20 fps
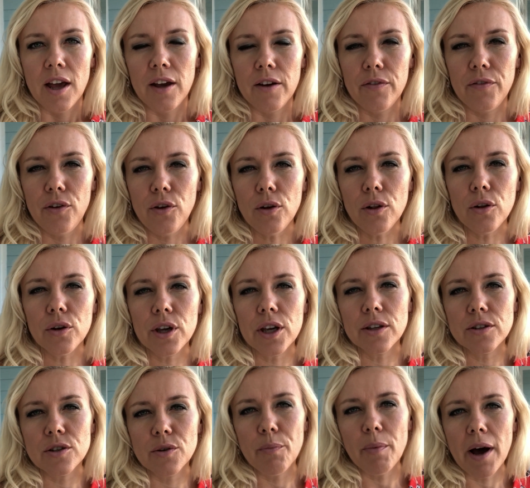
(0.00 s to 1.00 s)
If you're
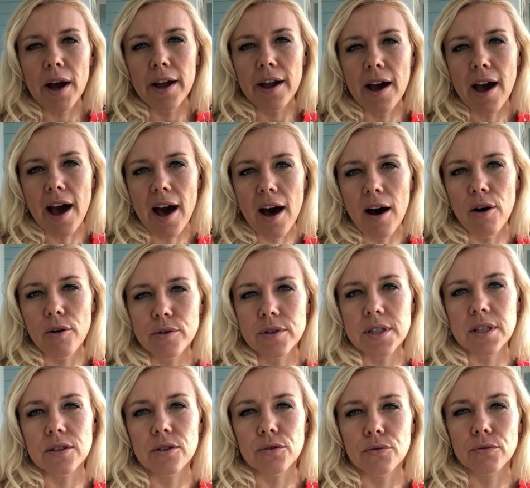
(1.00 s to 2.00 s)
looking to buy a
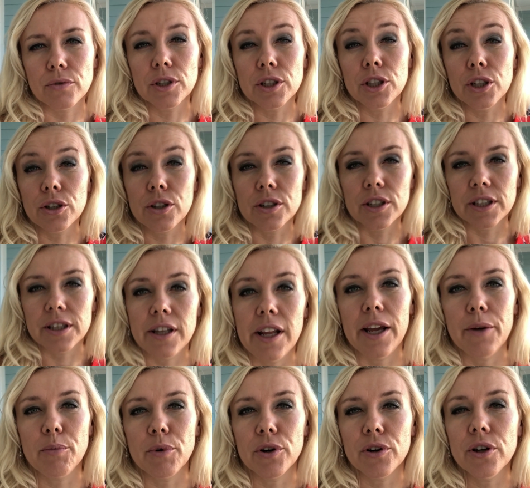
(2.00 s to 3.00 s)
house in a really good
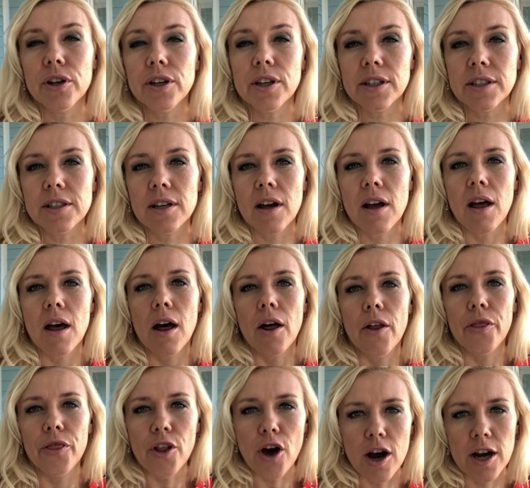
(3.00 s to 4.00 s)
neighborhood,
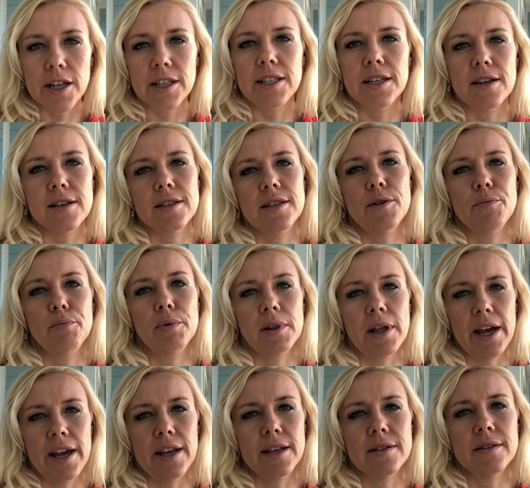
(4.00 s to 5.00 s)
Nocatee is the
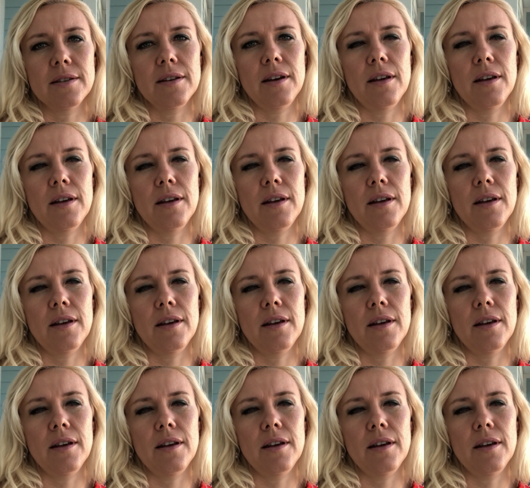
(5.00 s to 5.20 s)
place.